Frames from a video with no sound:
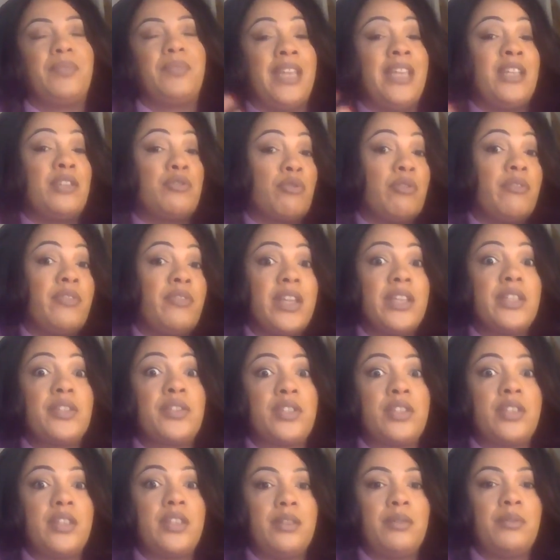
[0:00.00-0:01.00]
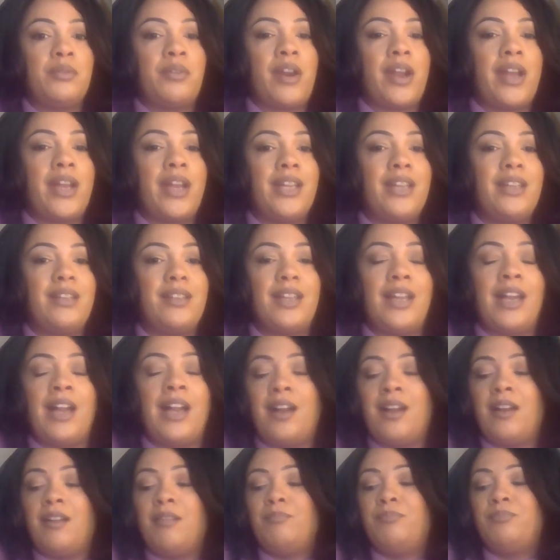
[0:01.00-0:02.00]
it's revealed to you, right?
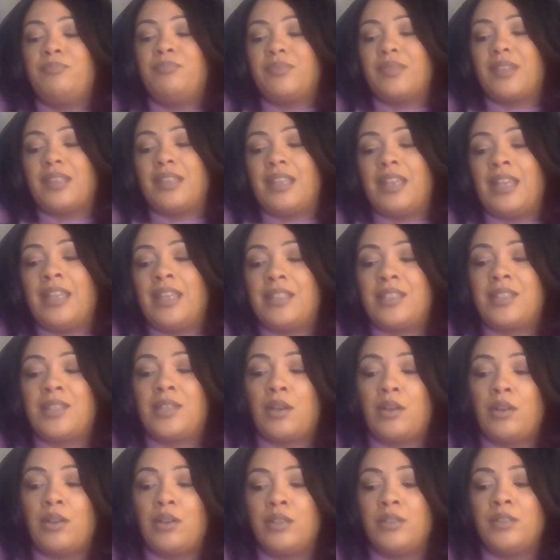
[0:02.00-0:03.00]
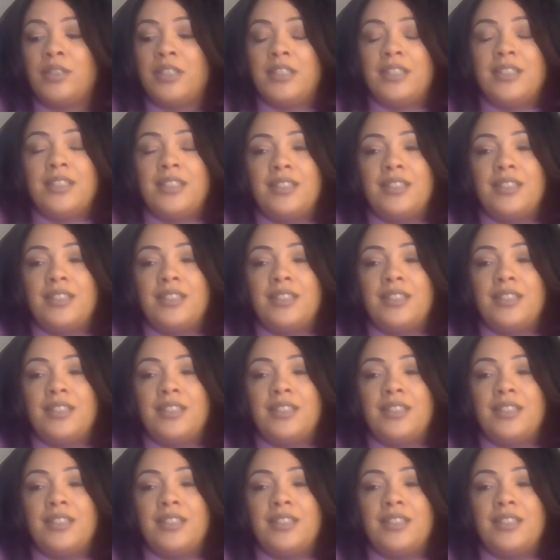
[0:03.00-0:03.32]
Um, so